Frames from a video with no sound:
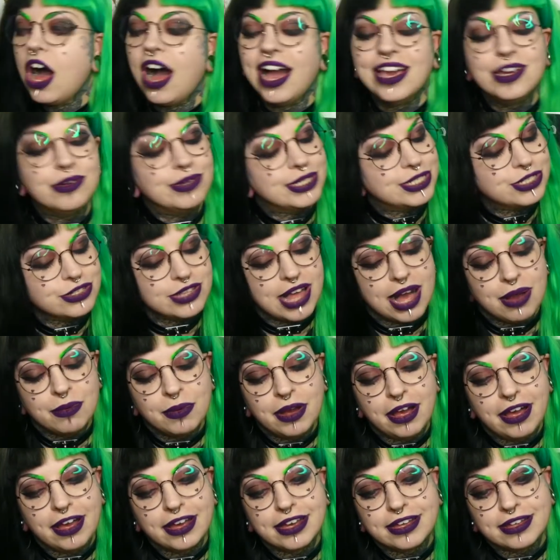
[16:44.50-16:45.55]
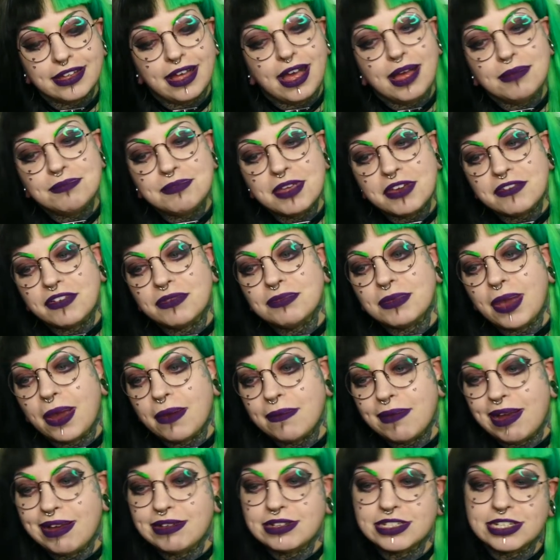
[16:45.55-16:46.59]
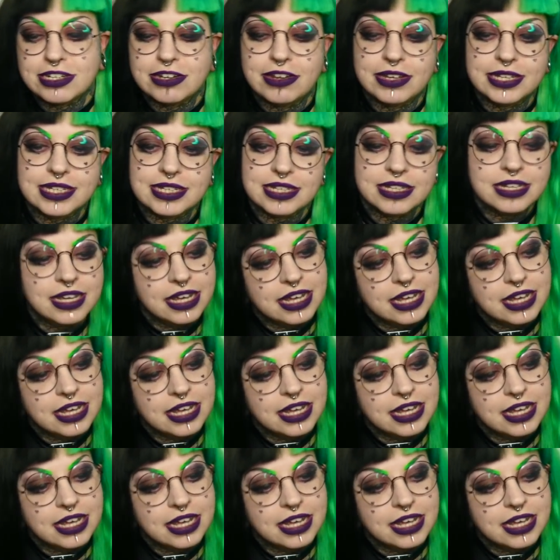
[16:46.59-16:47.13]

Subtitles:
I always do that at work, if I'm going around and like